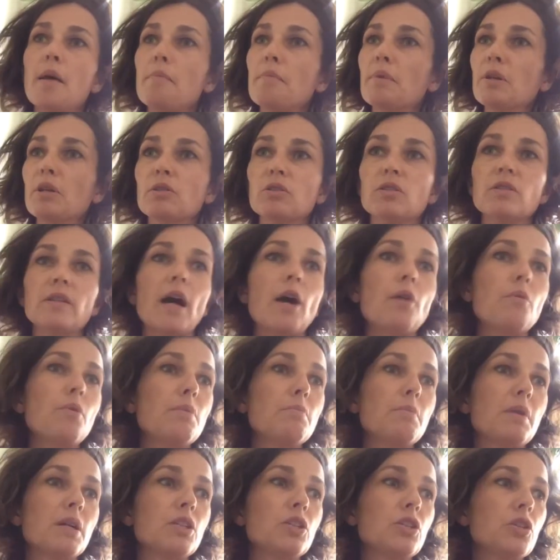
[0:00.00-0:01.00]
Because now
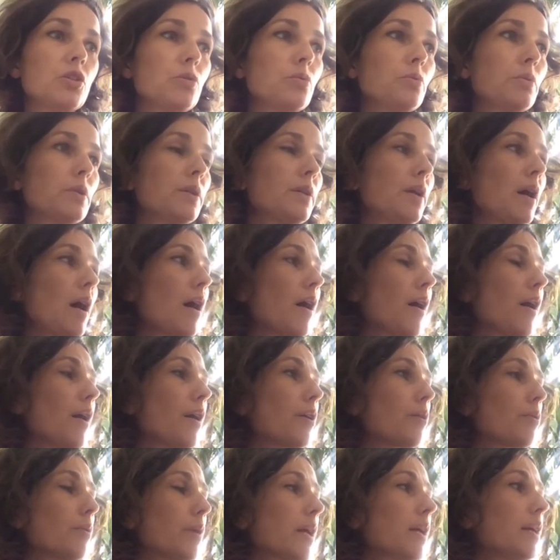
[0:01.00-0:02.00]
when my children are
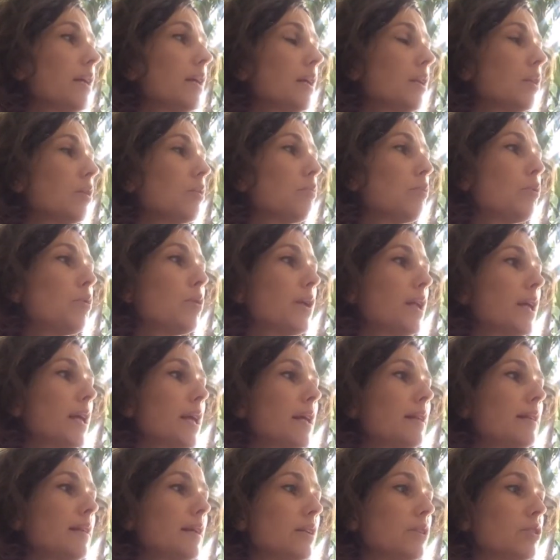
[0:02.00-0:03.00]
cranky in the
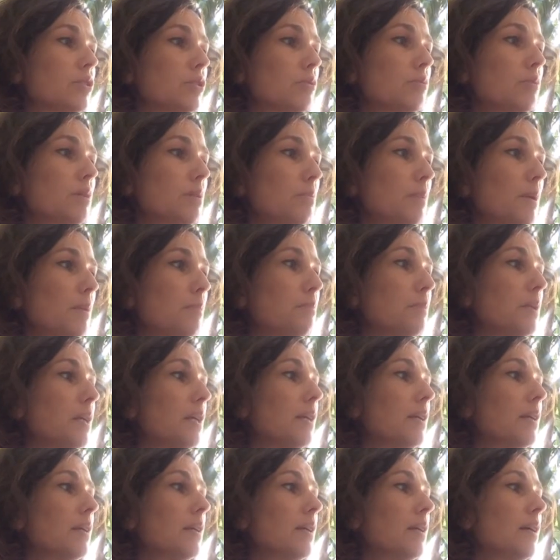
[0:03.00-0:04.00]
morning and they scream at
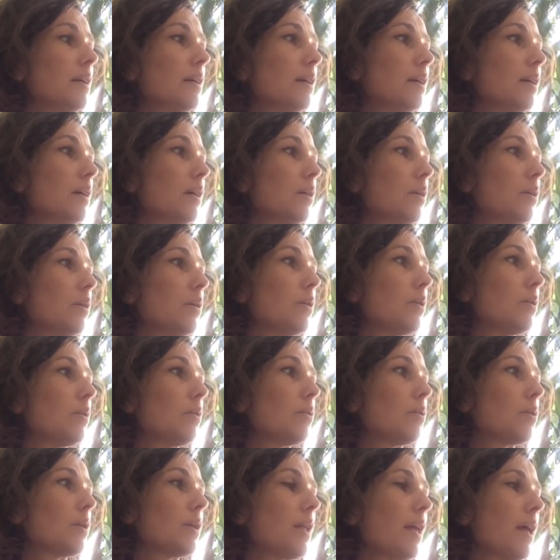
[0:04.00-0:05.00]
me,
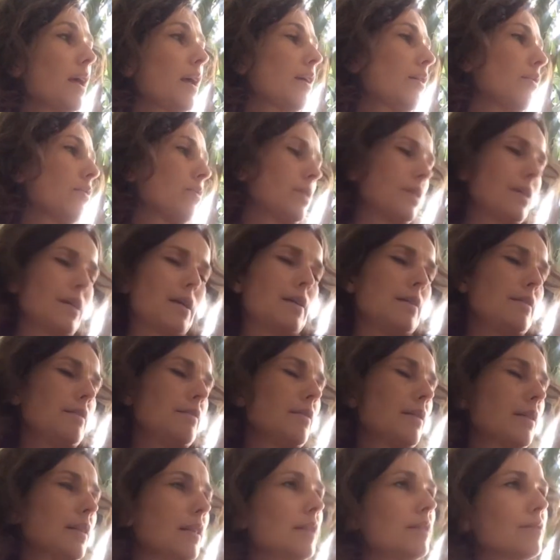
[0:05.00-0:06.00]
or
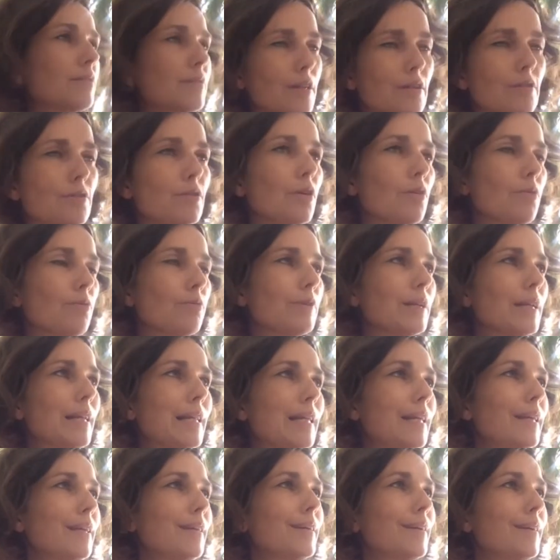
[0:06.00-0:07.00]
they at least they're not
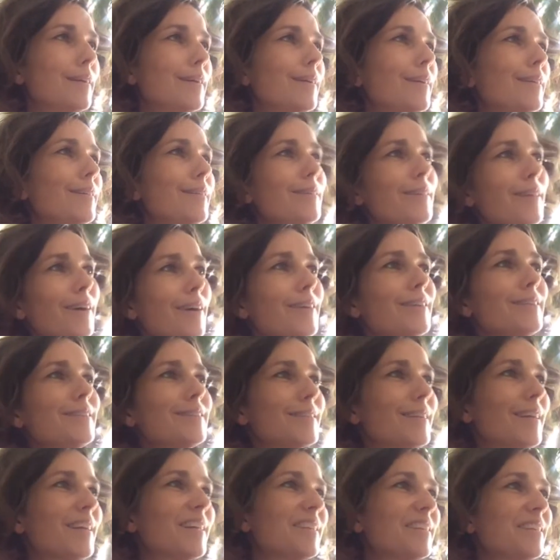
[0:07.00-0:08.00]
really
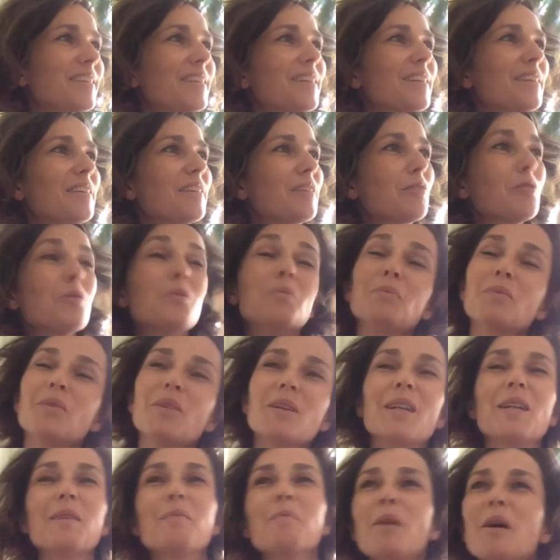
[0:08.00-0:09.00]
nice and good
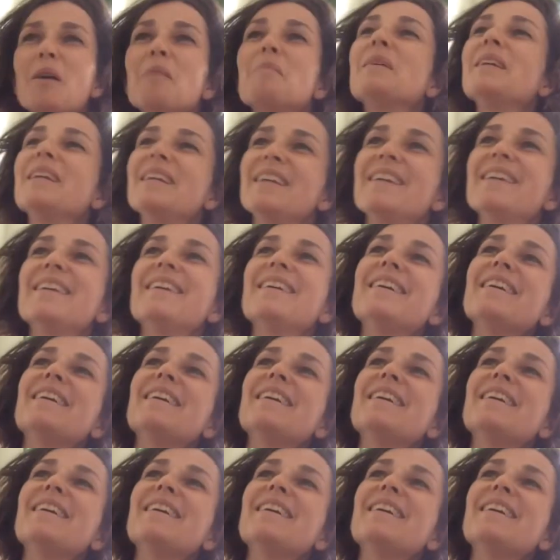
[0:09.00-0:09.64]
morning, mommy,